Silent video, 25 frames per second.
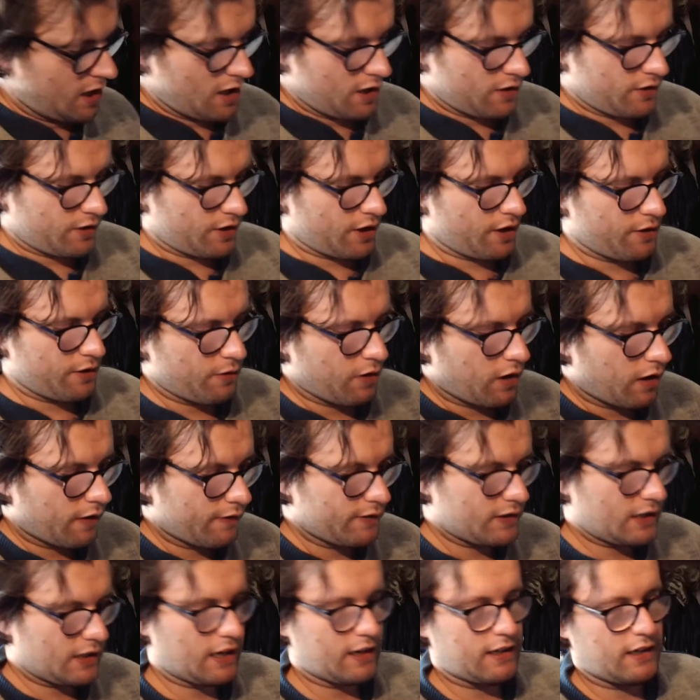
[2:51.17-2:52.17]
So
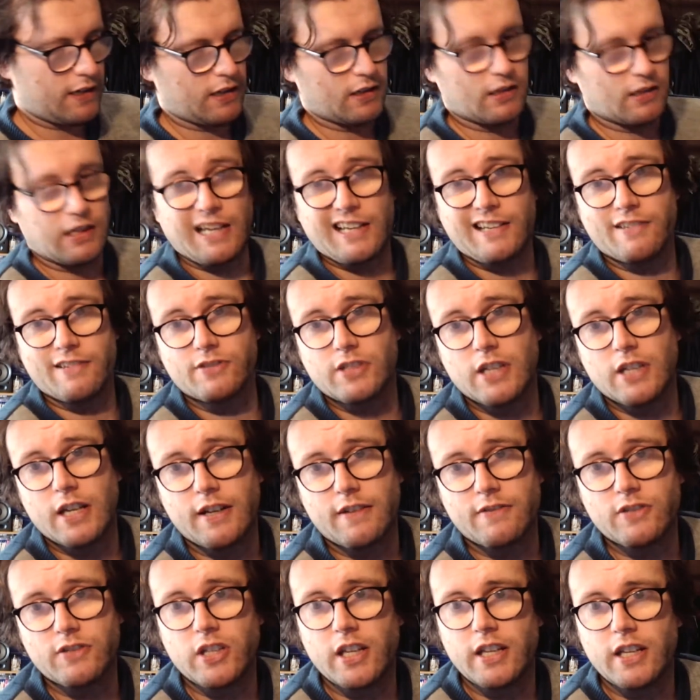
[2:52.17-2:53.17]
obviously, like I've said,
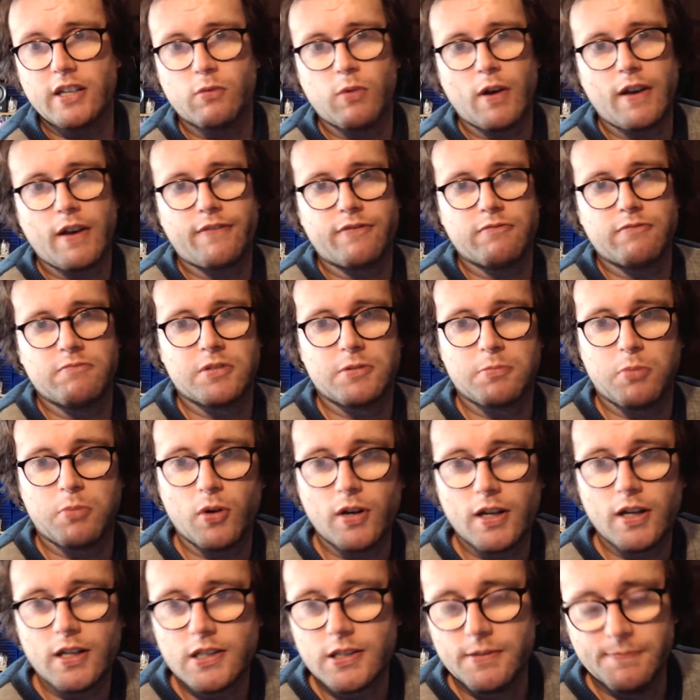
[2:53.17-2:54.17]
I've stayed away from
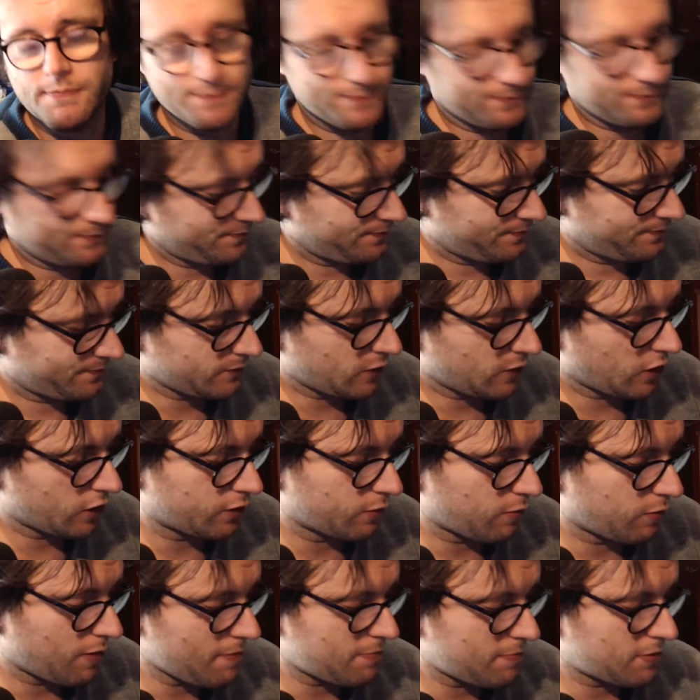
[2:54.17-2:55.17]
spoilers on the
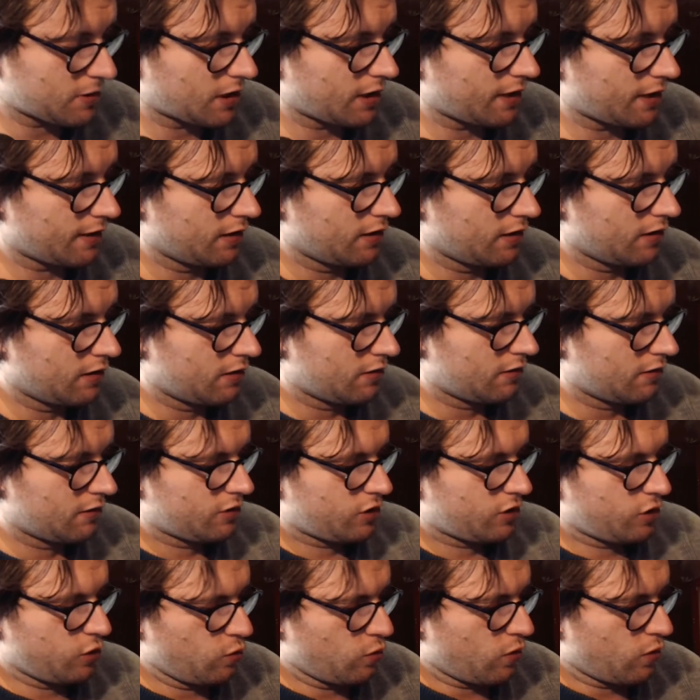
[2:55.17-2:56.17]
website
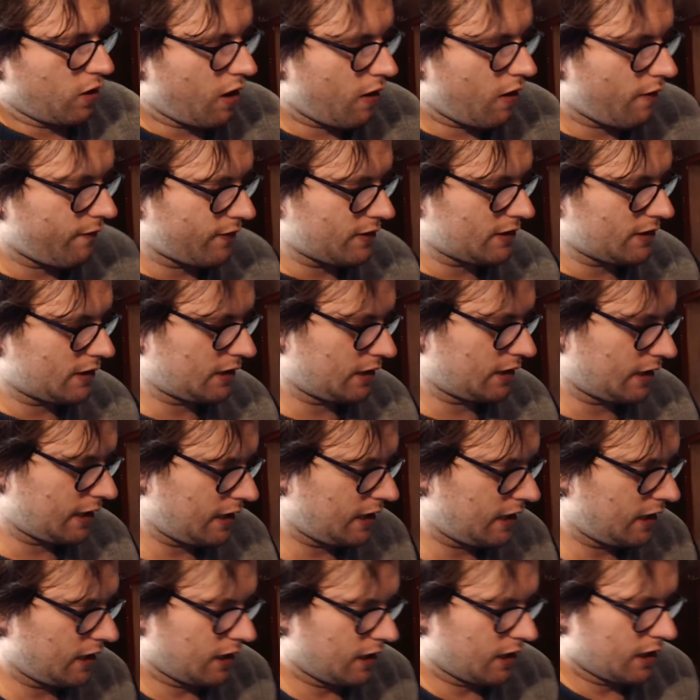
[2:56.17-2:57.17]
to
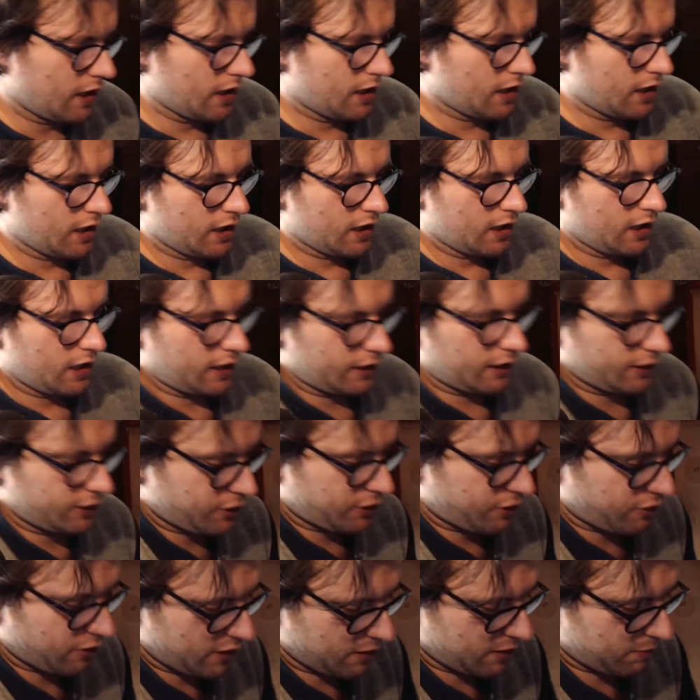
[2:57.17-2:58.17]
obviously
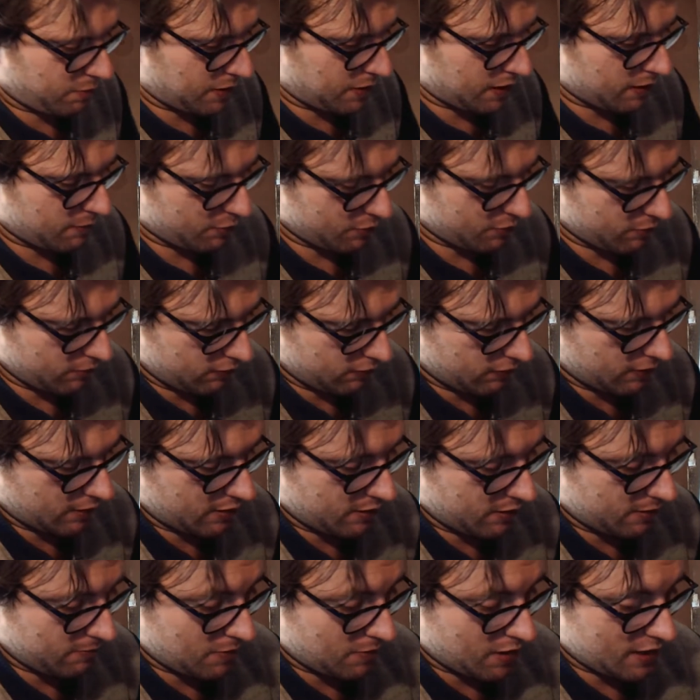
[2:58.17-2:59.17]
intrigue people
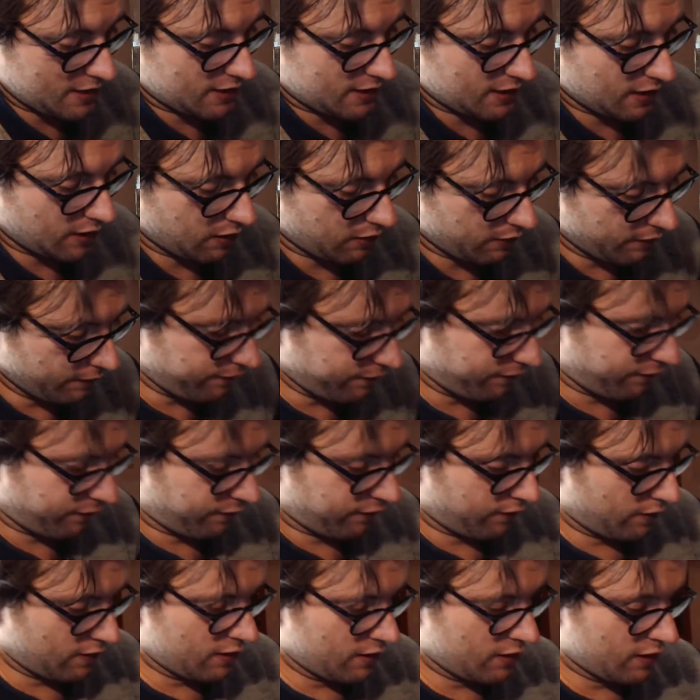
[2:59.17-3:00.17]
and
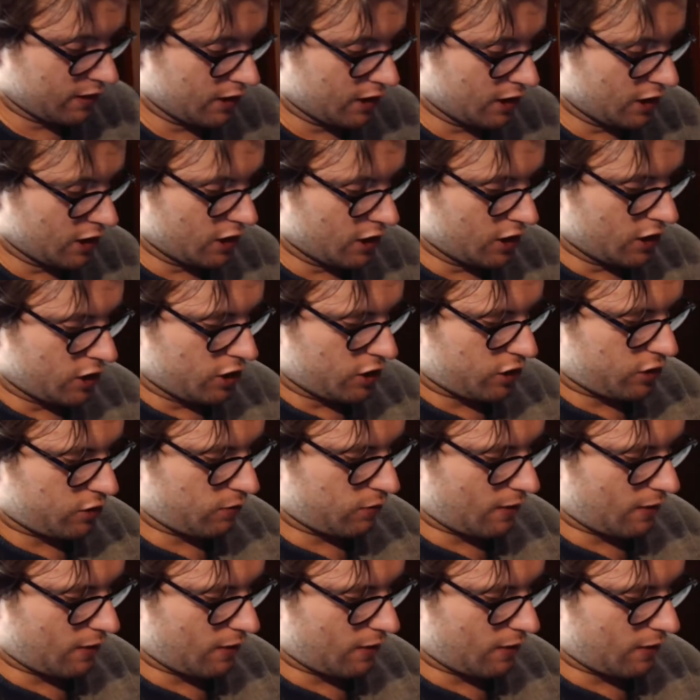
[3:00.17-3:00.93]
myself to